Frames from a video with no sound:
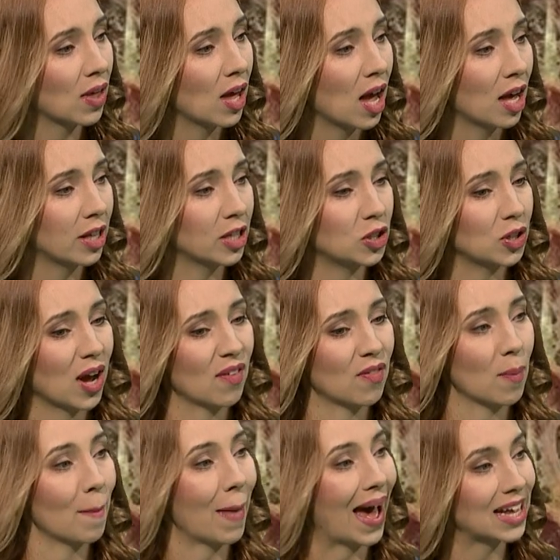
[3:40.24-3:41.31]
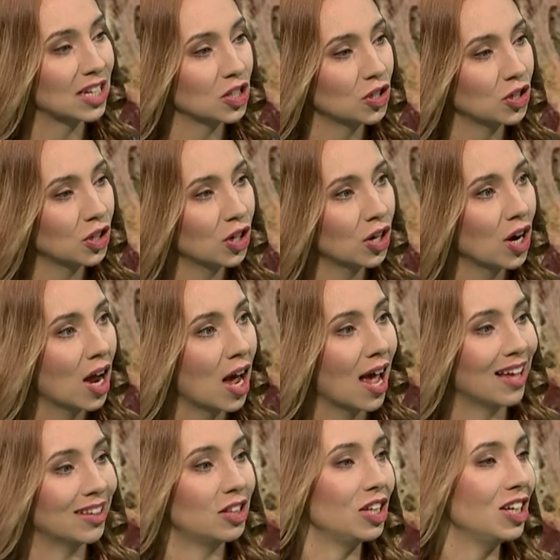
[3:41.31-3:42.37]
with? Did you have a master,
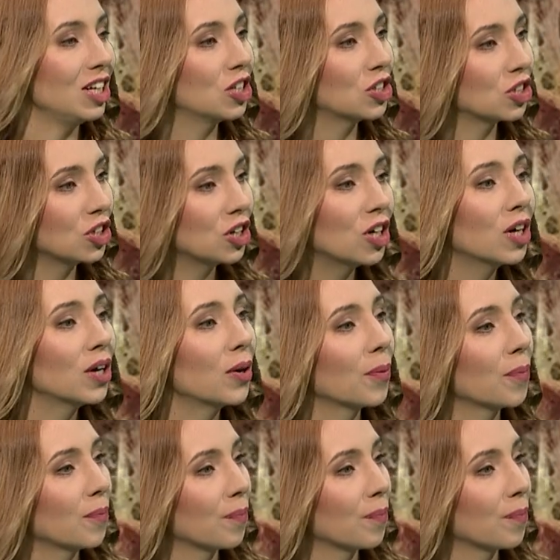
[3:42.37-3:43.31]
a teacher?